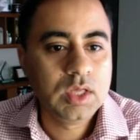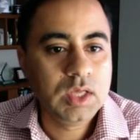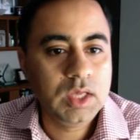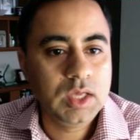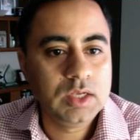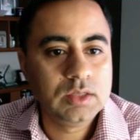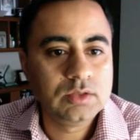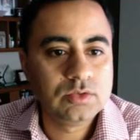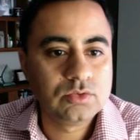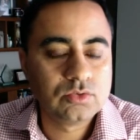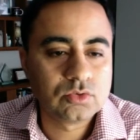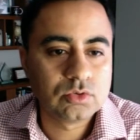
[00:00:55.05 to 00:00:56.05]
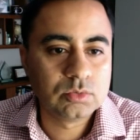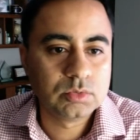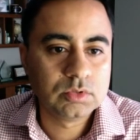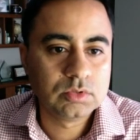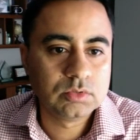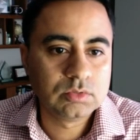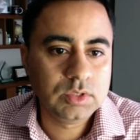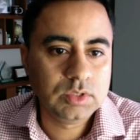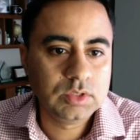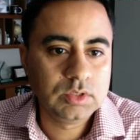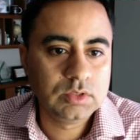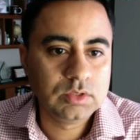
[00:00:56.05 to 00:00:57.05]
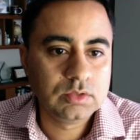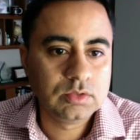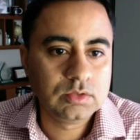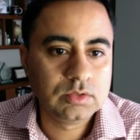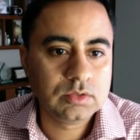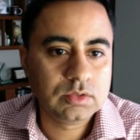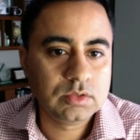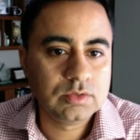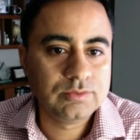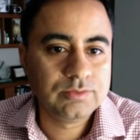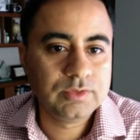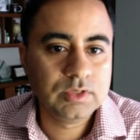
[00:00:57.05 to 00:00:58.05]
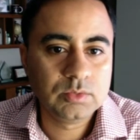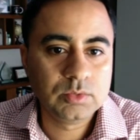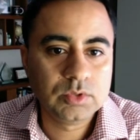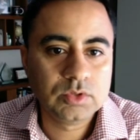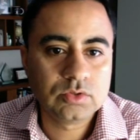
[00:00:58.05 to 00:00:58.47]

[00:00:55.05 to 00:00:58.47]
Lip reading: And this Drobo is configured with